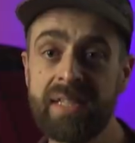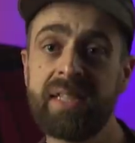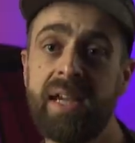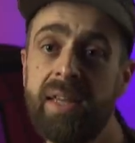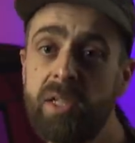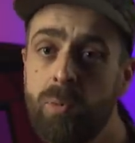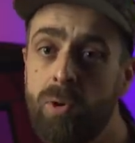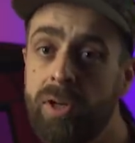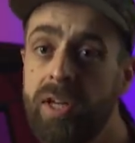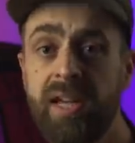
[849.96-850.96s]
to say at this
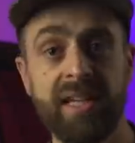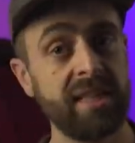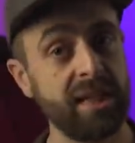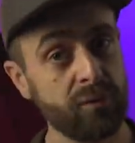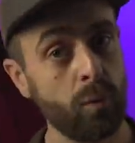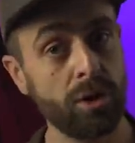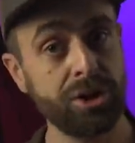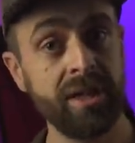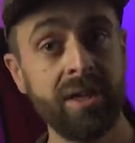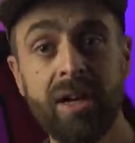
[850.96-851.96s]
point is thanks for
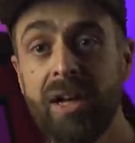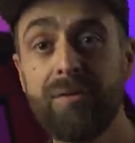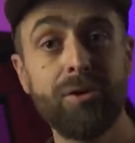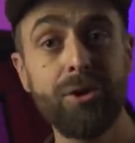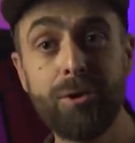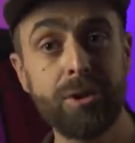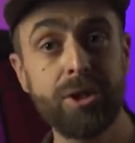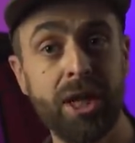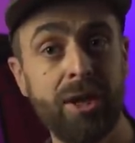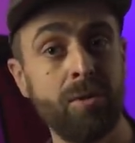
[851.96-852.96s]
watching and if you're new to the
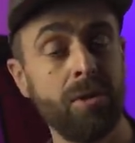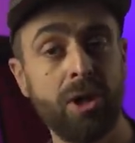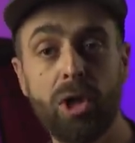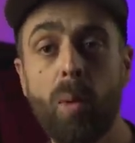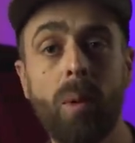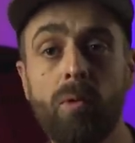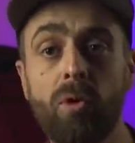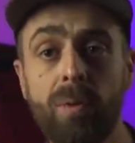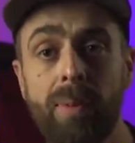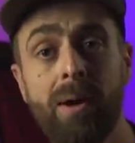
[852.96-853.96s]
channel and like what we're
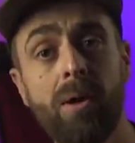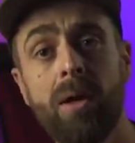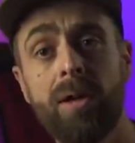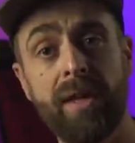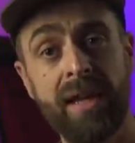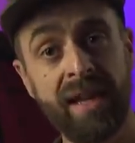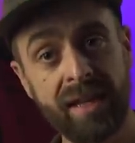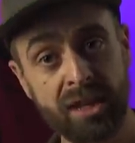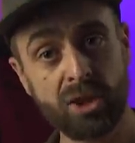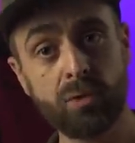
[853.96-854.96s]
all about, then hit
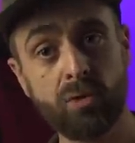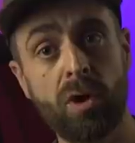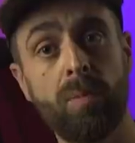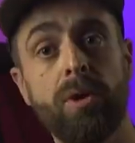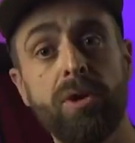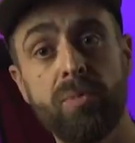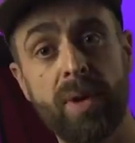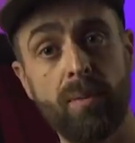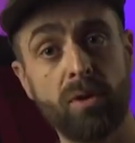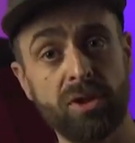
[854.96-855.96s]
that subscribe button to
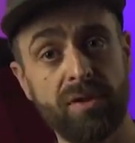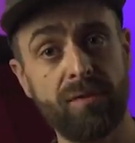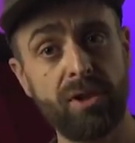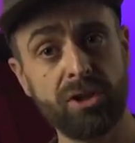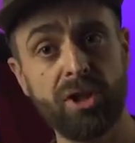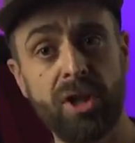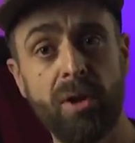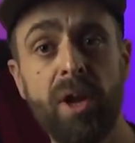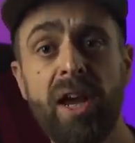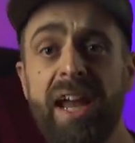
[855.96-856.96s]
be amongst the first to know